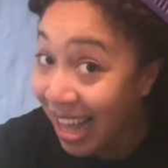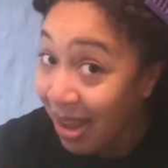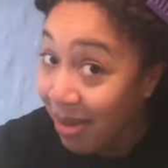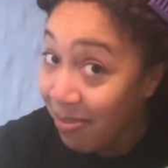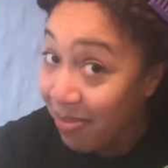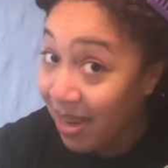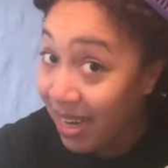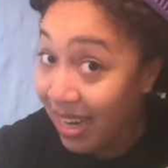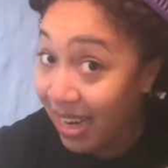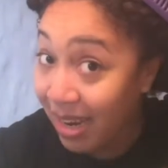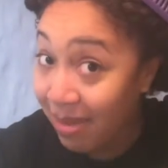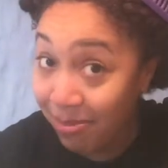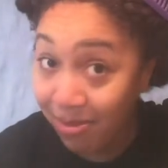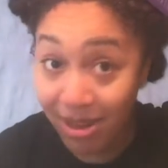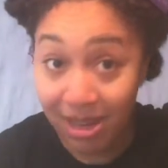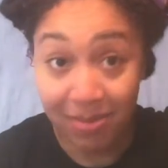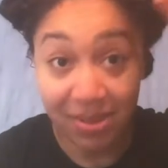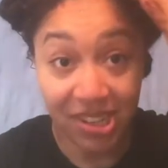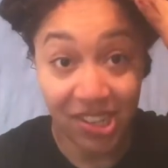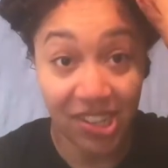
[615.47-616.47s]
but I'm
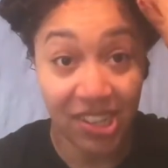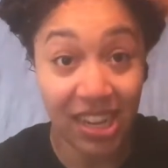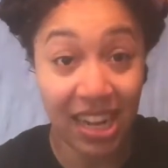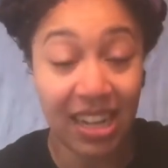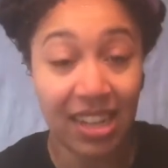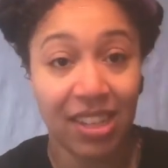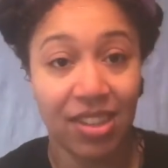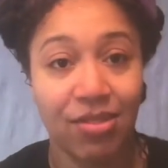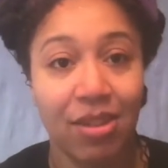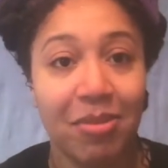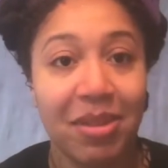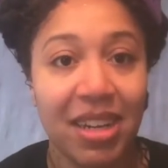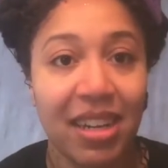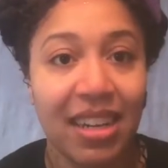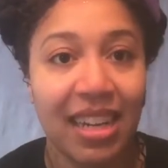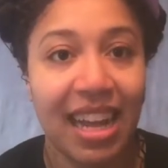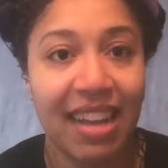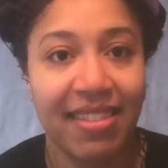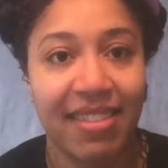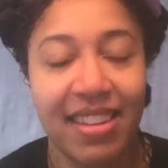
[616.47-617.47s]
pretty much done. So I'm gonna
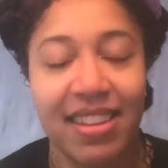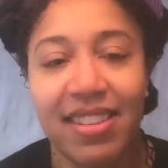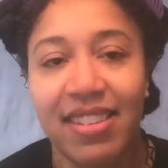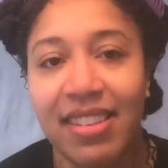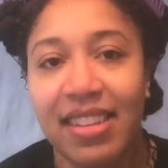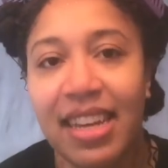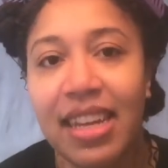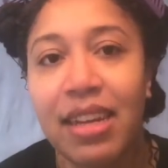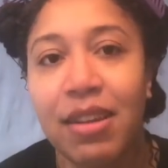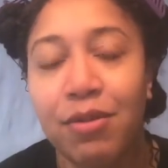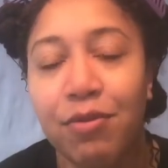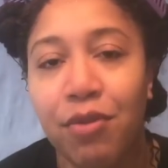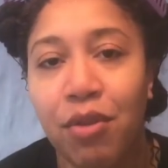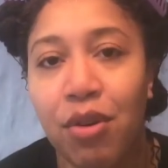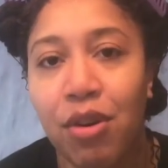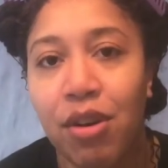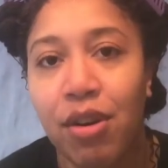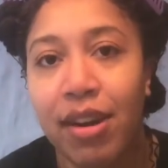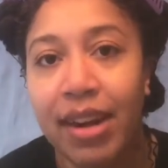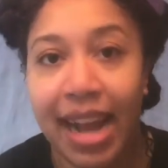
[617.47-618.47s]
let this sit
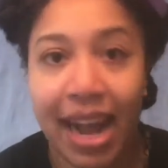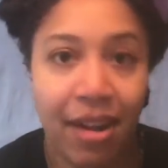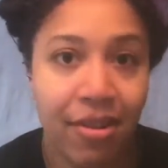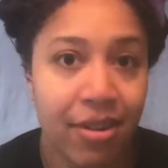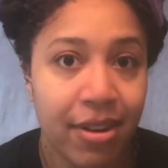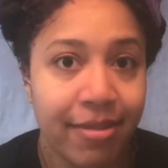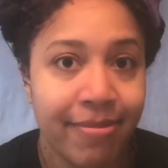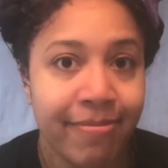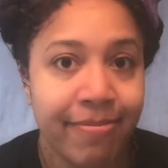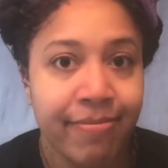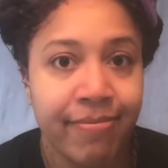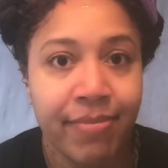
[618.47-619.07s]
for an hour.